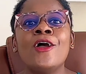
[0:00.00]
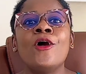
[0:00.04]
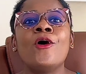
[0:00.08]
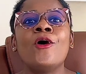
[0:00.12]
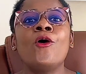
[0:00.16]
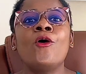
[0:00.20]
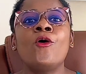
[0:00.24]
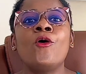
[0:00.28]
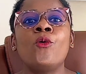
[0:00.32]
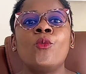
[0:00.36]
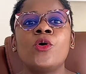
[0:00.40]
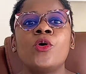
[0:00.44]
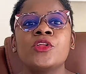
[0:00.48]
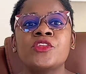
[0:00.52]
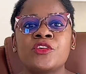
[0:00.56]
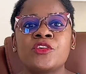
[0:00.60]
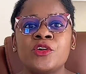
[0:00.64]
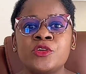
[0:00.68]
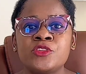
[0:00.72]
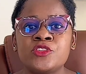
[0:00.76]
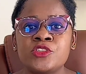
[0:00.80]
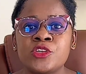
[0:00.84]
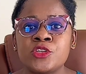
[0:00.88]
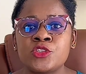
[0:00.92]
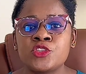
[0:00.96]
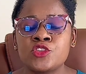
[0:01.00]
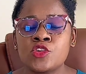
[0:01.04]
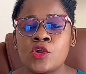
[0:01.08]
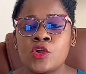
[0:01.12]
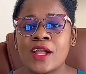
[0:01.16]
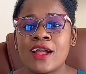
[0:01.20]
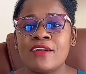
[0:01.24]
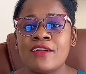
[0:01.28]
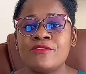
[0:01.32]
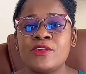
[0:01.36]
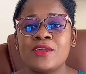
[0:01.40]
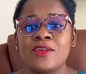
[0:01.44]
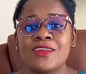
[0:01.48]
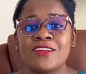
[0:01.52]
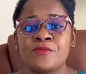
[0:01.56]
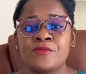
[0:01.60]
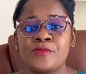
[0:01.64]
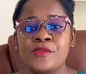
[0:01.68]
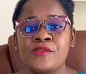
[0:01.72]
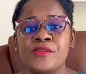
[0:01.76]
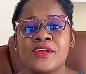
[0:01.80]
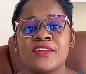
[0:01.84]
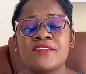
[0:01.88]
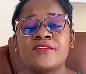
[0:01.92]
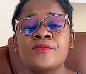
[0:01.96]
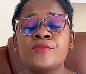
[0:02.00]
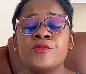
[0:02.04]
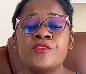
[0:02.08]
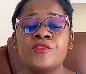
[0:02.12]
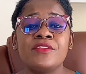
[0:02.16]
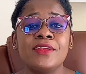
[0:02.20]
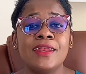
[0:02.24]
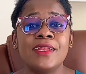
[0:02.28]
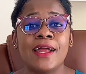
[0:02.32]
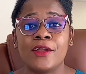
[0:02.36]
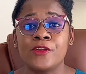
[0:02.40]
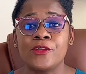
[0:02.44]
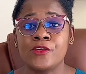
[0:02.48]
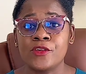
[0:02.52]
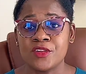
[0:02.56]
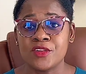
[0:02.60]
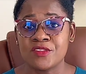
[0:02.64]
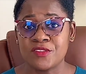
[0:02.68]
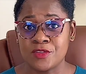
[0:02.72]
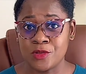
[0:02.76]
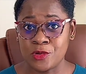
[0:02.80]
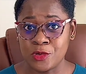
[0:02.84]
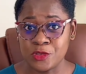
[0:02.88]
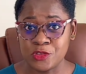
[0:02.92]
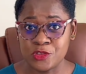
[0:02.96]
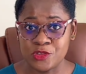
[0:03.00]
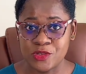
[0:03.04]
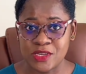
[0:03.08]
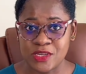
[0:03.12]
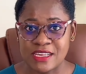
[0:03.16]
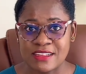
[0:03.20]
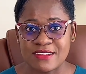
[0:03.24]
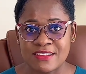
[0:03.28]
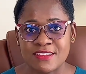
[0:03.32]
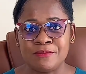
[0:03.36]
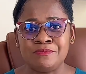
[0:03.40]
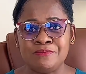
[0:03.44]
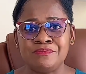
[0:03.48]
or what cultural shock have you experienced moving across countries?